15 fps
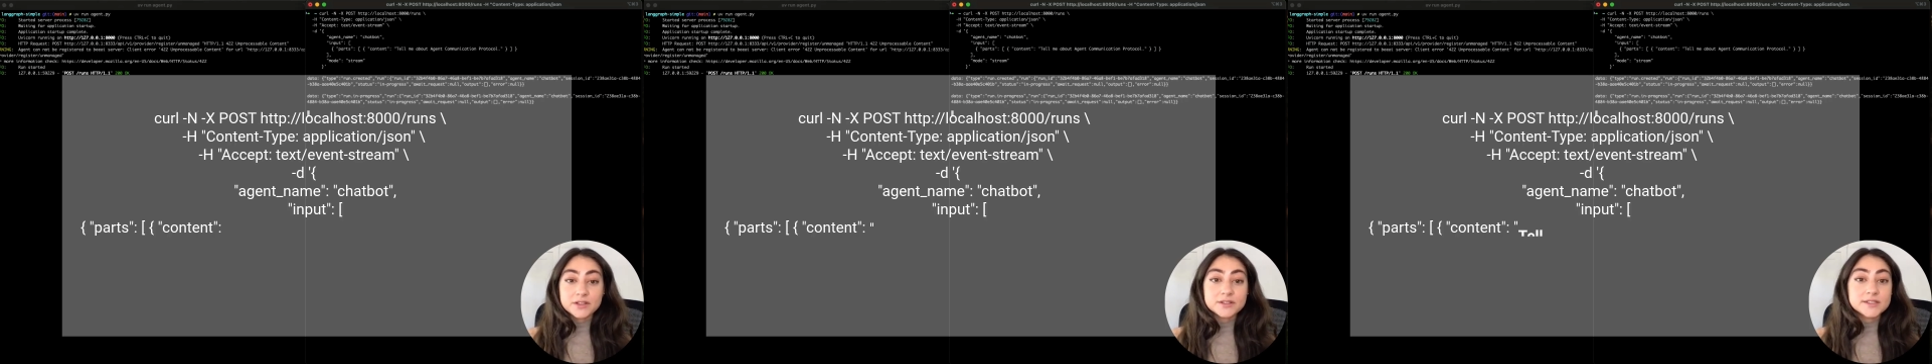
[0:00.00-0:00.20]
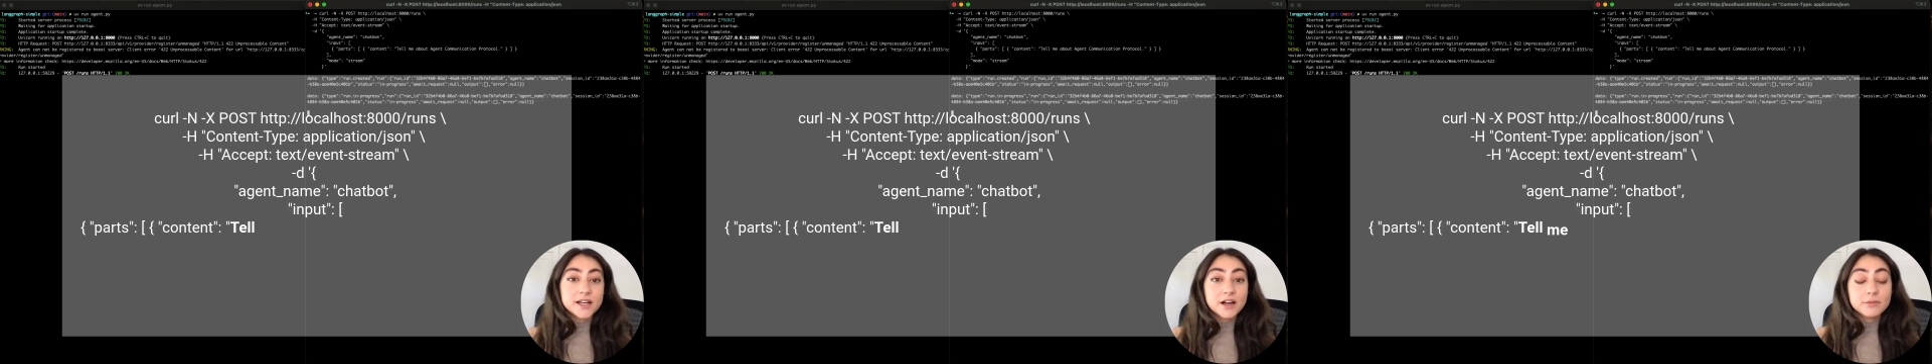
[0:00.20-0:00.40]

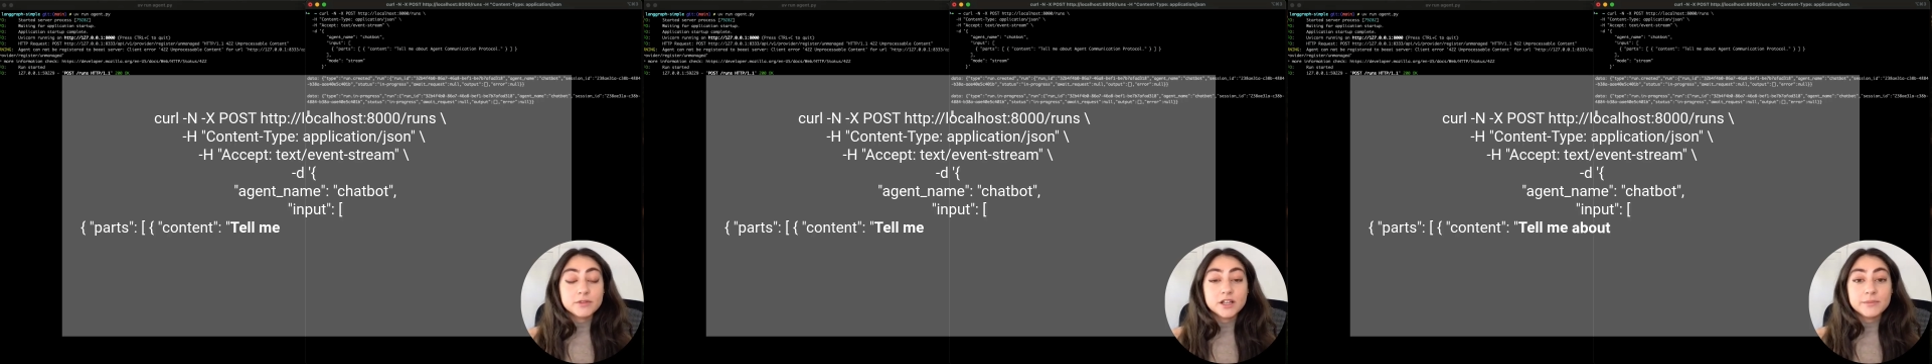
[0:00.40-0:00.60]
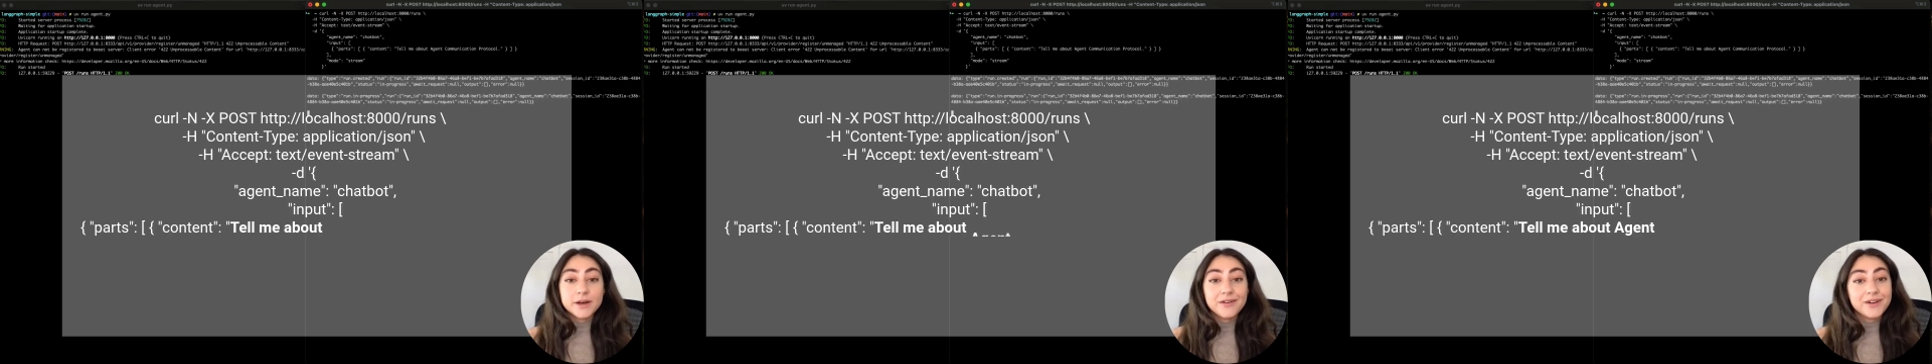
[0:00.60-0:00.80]
"Tell me
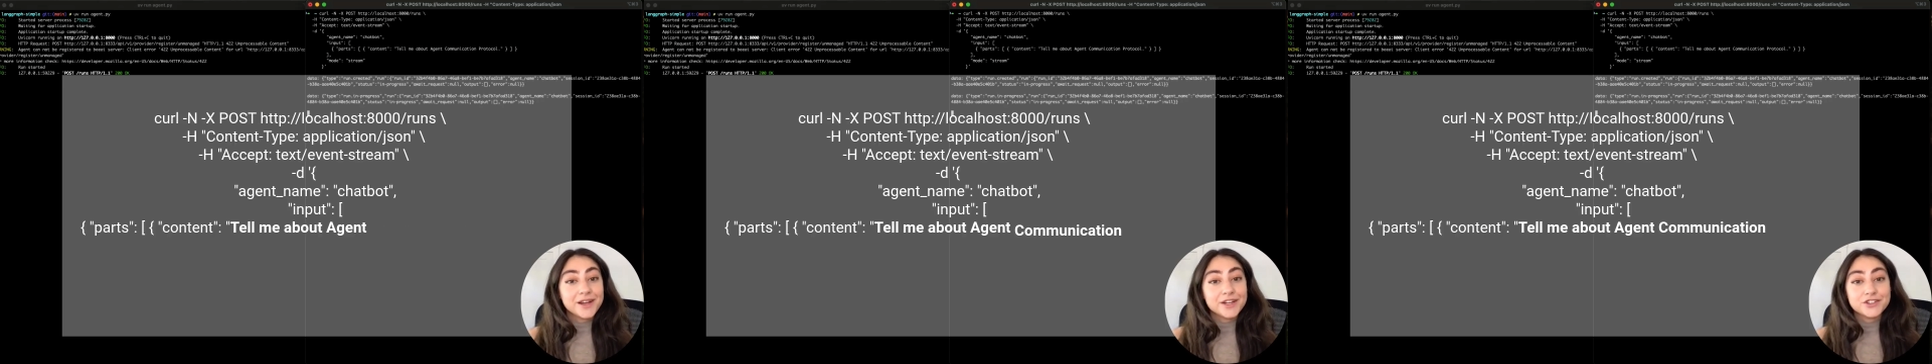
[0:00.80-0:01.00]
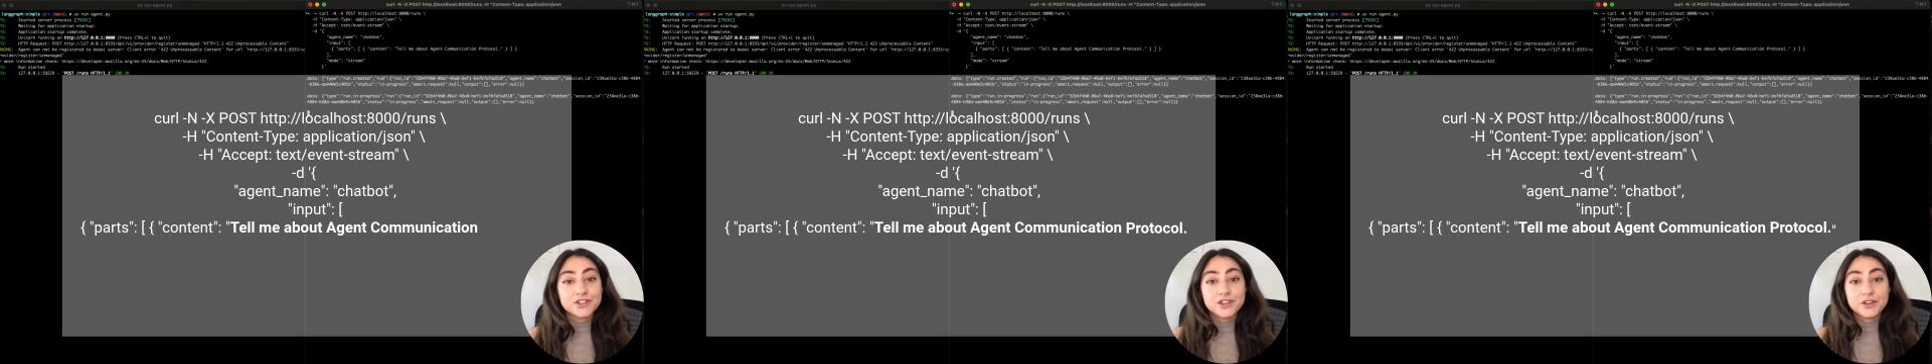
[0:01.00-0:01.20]
about
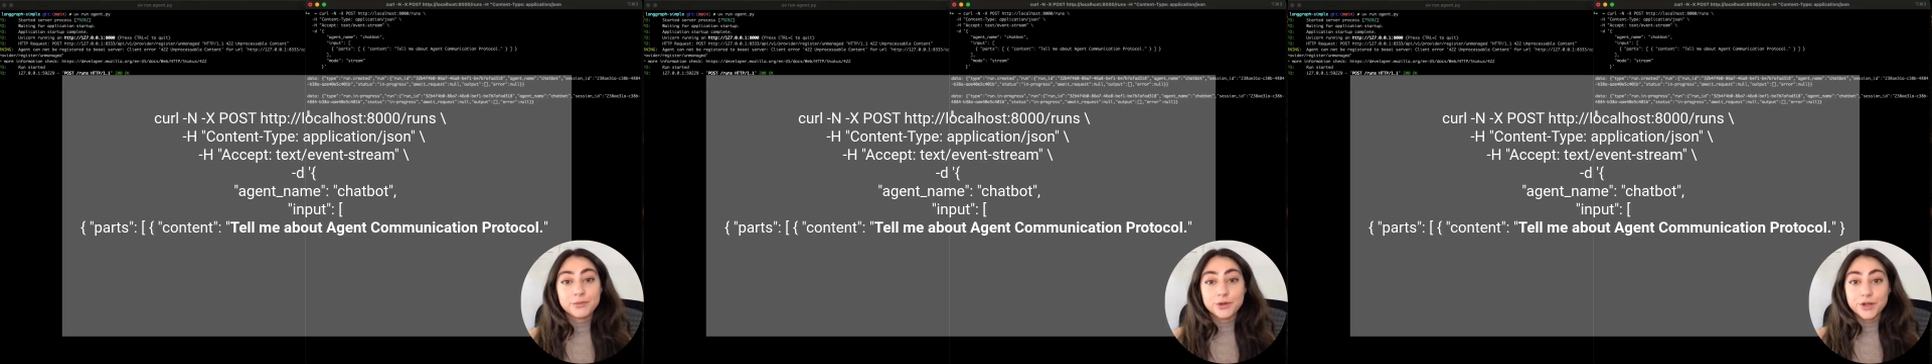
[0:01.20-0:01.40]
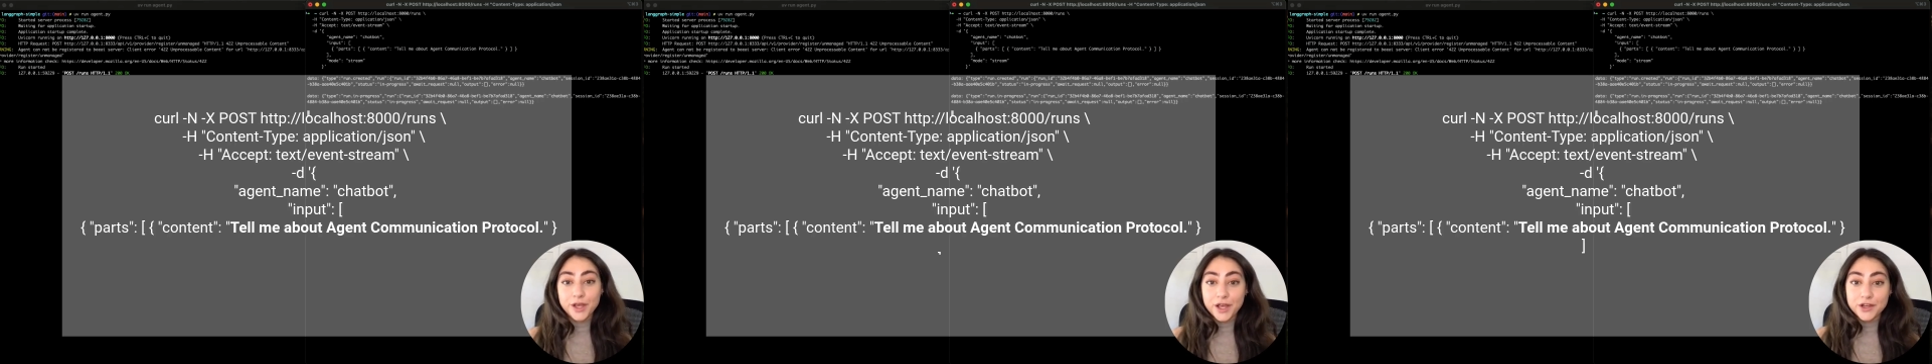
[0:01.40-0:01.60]
agent
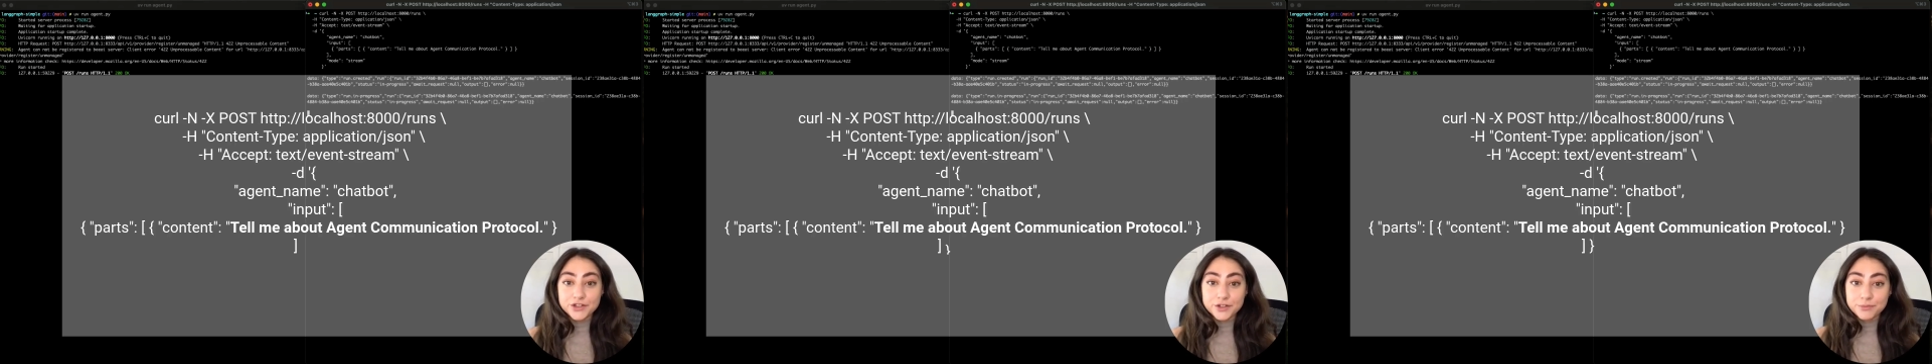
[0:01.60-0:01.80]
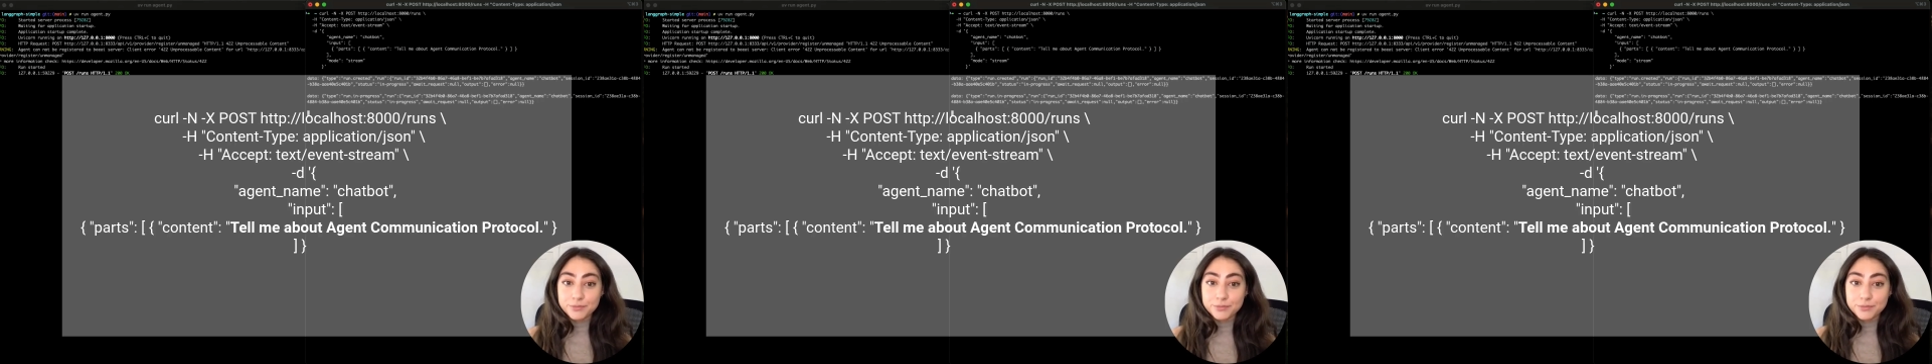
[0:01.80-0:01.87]
communication